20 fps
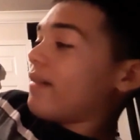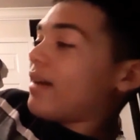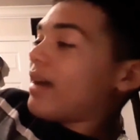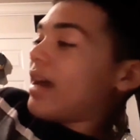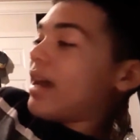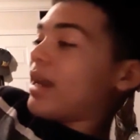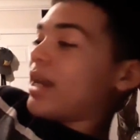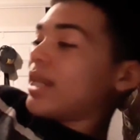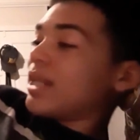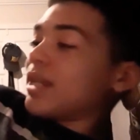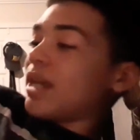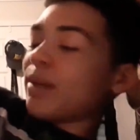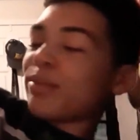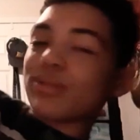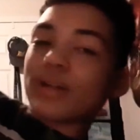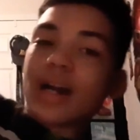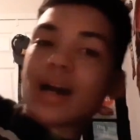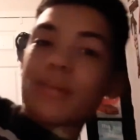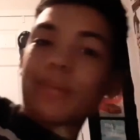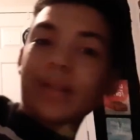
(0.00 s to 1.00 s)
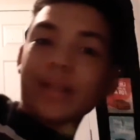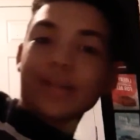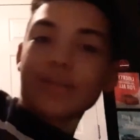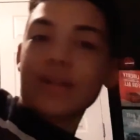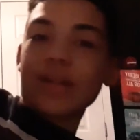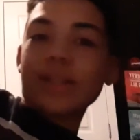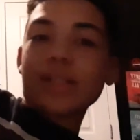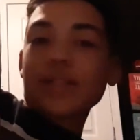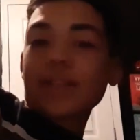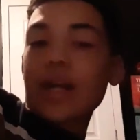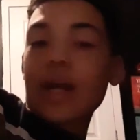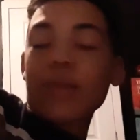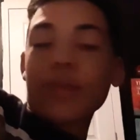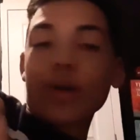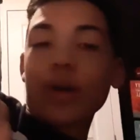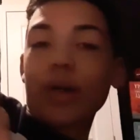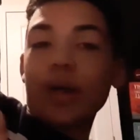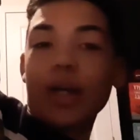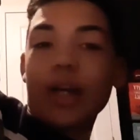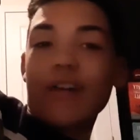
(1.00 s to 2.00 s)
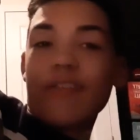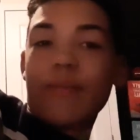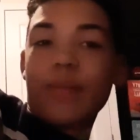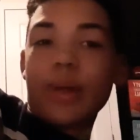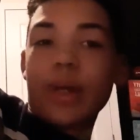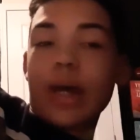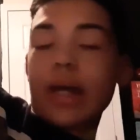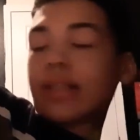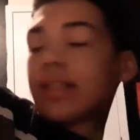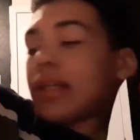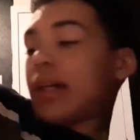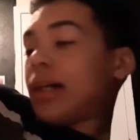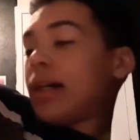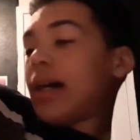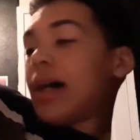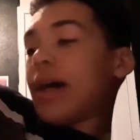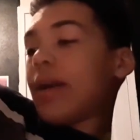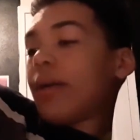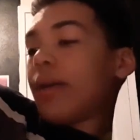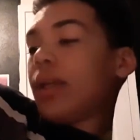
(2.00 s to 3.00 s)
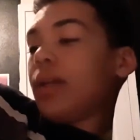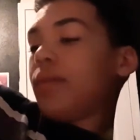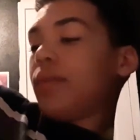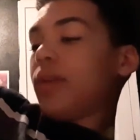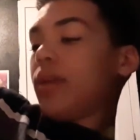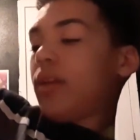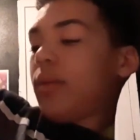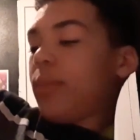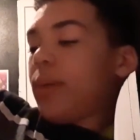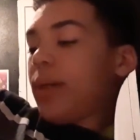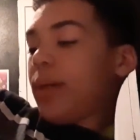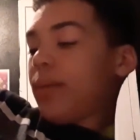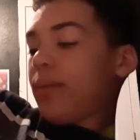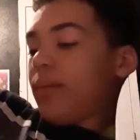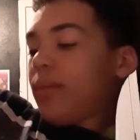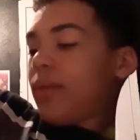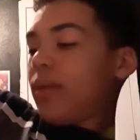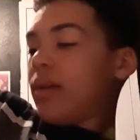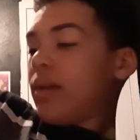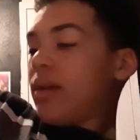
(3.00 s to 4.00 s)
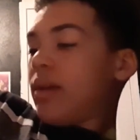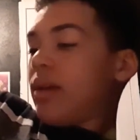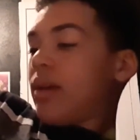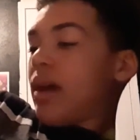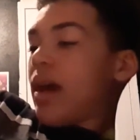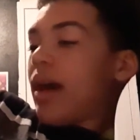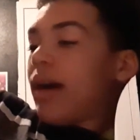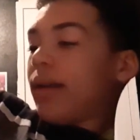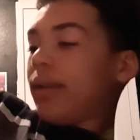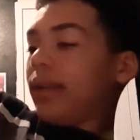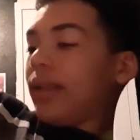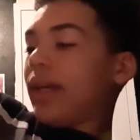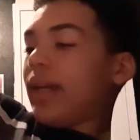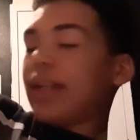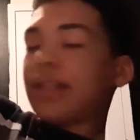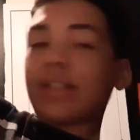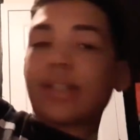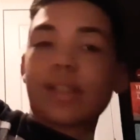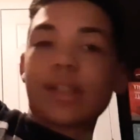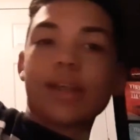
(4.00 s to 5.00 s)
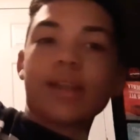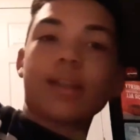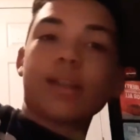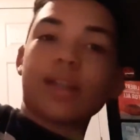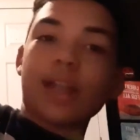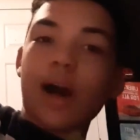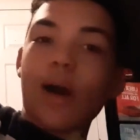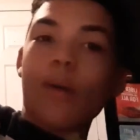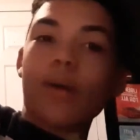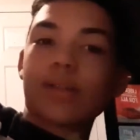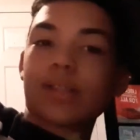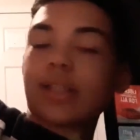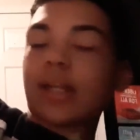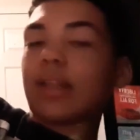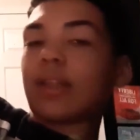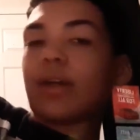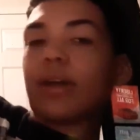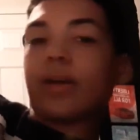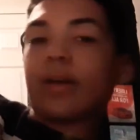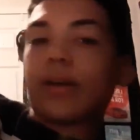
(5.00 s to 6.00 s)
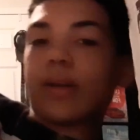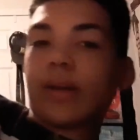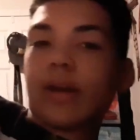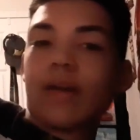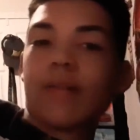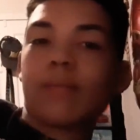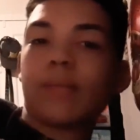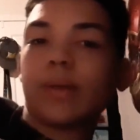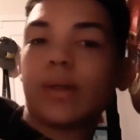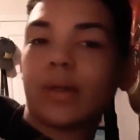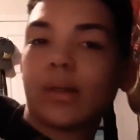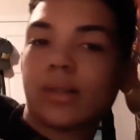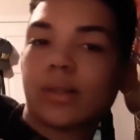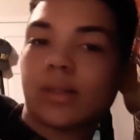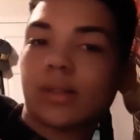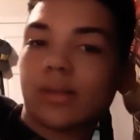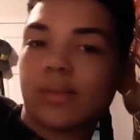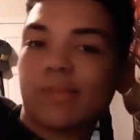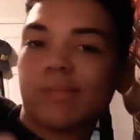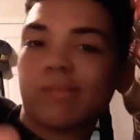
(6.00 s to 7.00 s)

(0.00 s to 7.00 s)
And it probably runs around 30 FPS. I don't even know, man. At least lowest at 30 FPS.